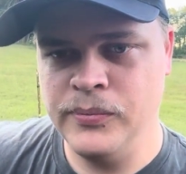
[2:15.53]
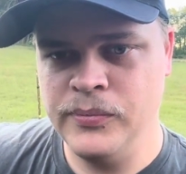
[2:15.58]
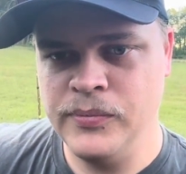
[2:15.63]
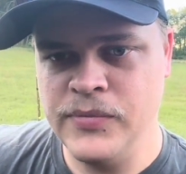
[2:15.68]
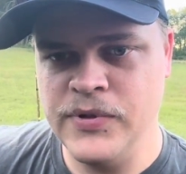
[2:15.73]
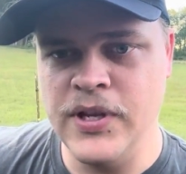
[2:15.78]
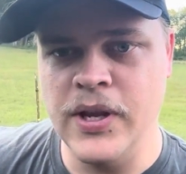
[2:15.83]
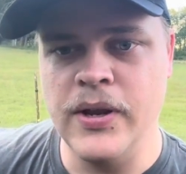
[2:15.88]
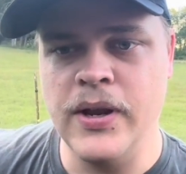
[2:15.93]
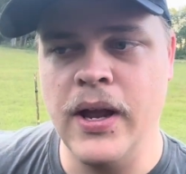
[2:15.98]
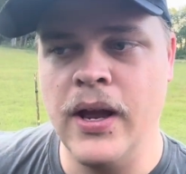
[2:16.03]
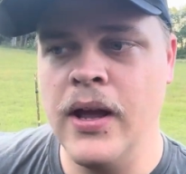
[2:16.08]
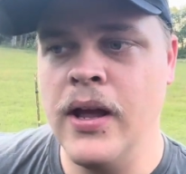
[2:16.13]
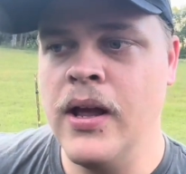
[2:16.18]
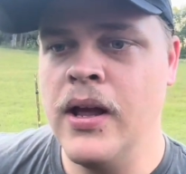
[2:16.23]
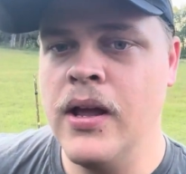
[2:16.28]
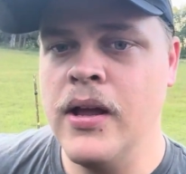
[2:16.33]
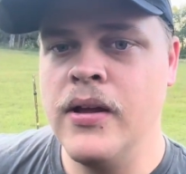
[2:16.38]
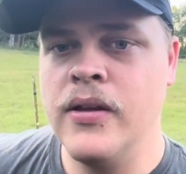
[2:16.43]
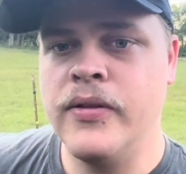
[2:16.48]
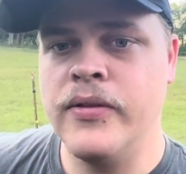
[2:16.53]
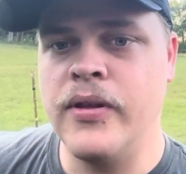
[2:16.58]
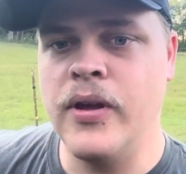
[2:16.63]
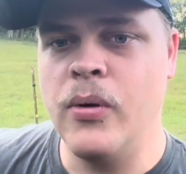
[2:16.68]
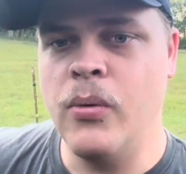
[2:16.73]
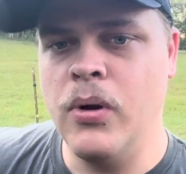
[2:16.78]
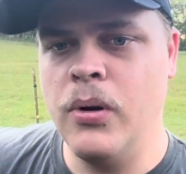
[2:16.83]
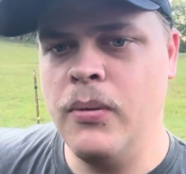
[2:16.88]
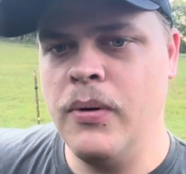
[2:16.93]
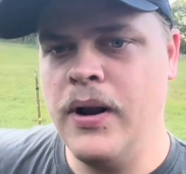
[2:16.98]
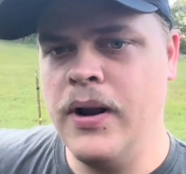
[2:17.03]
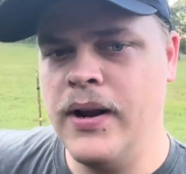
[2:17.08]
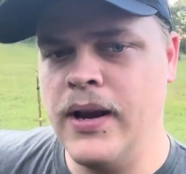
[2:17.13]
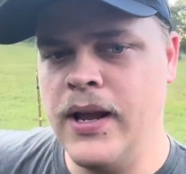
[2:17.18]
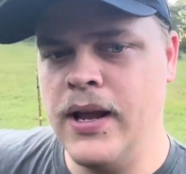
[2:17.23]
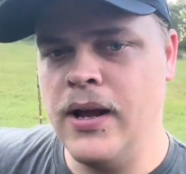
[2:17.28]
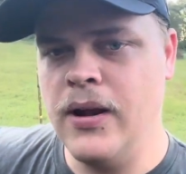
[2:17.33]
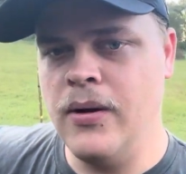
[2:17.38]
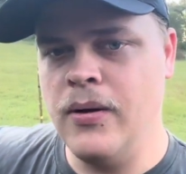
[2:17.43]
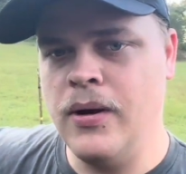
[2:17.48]
So yeah, so where we're at
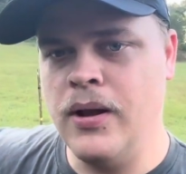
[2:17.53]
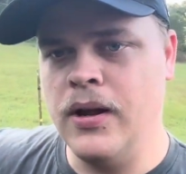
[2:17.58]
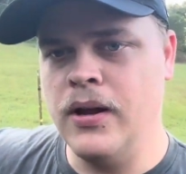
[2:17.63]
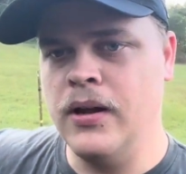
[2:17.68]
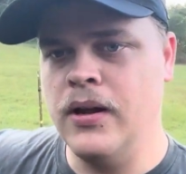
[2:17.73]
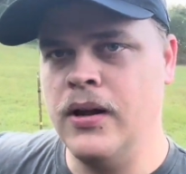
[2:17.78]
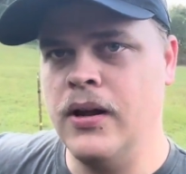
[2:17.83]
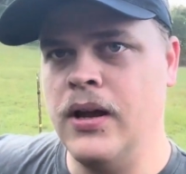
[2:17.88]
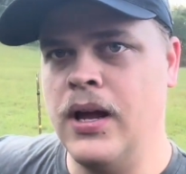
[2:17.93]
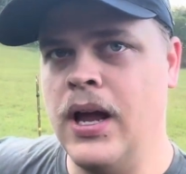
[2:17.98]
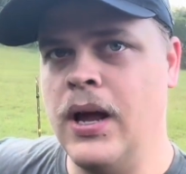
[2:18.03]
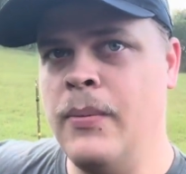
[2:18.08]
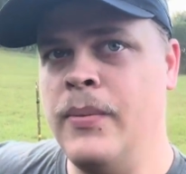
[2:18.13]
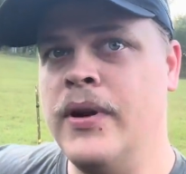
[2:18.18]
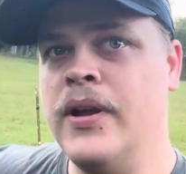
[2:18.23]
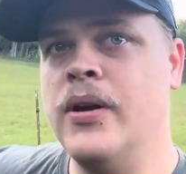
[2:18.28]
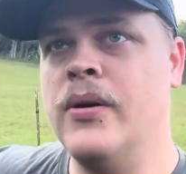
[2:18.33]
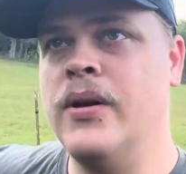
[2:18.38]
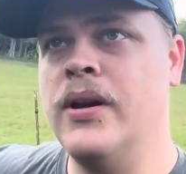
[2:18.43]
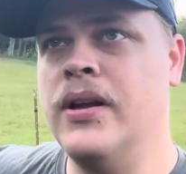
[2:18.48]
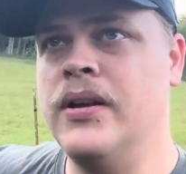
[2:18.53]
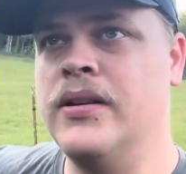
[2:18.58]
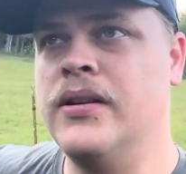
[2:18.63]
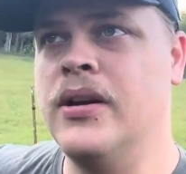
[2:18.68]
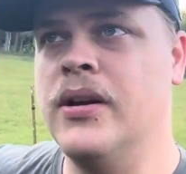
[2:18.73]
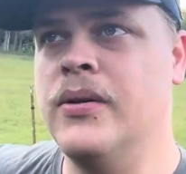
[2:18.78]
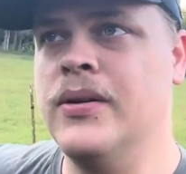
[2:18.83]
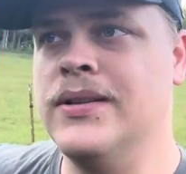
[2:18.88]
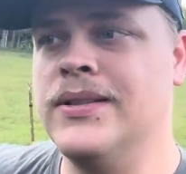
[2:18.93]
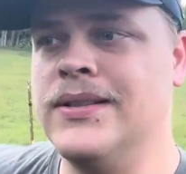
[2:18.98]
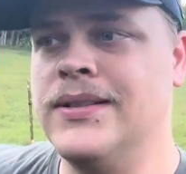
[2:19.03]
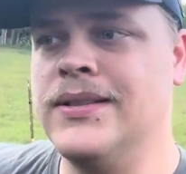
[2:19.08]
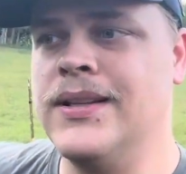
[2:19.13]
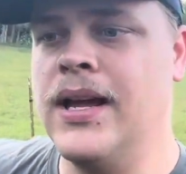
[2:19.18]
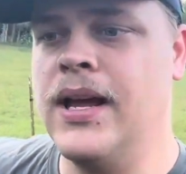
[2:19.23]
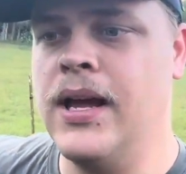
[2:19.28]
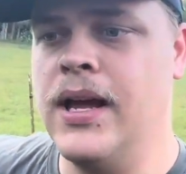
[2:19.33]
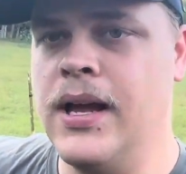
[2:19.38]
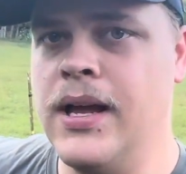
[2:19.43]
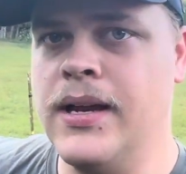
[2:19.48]
now, I'm gonna go ahead and go
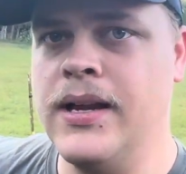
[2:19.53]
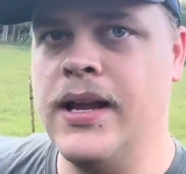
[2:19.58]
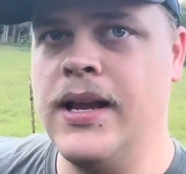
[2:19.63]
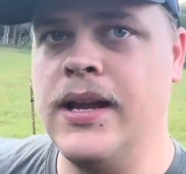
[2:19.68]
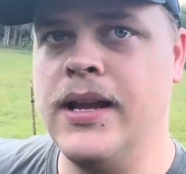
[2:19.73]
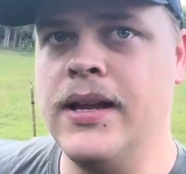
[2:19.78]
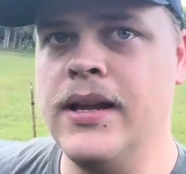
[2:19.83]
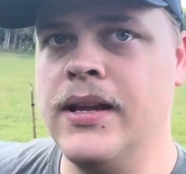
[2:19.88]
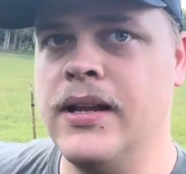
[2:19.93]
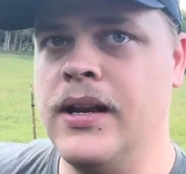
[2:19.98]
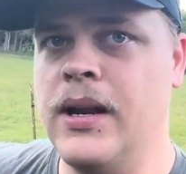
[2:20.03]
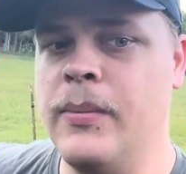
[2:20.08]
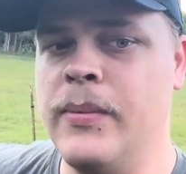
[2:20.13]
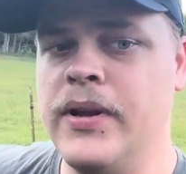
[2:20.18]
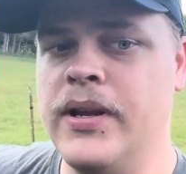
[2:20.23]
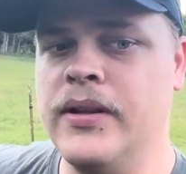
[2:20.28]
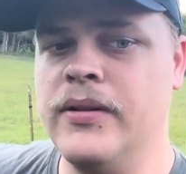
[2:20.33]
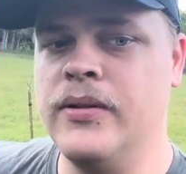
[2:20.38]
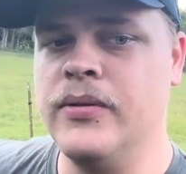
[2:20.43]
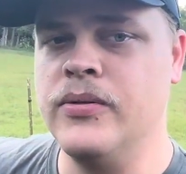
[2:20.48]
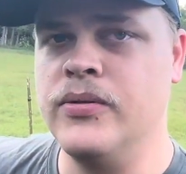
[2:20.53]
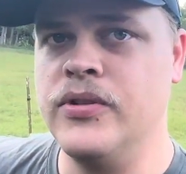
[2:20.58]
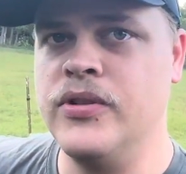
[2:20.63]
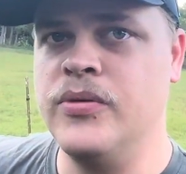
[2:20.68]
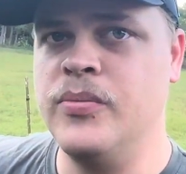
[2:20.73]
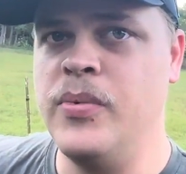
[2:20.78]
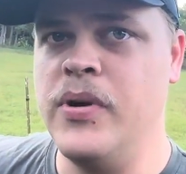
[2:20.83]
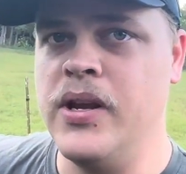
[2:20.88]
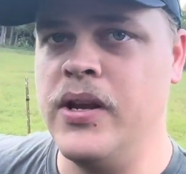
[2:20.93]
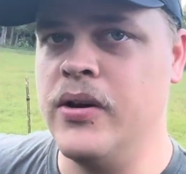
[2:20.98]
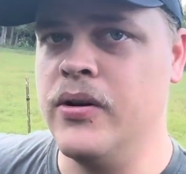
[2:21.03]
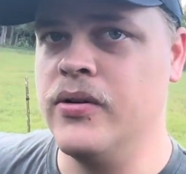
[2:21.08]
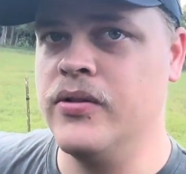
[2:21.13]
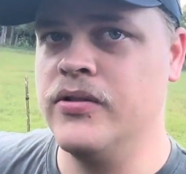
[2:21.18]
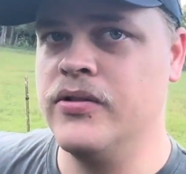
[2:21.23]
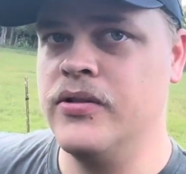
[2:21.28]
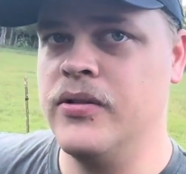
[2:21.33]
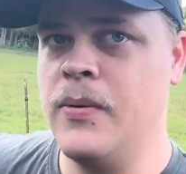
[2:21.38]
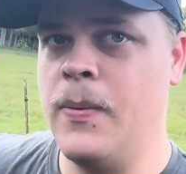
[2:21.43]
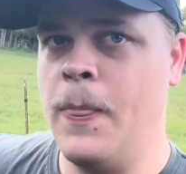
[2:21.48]
inside, and I'm gonna get those
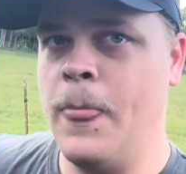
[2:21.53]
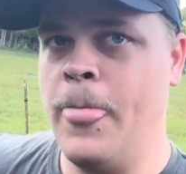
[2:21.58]
speakers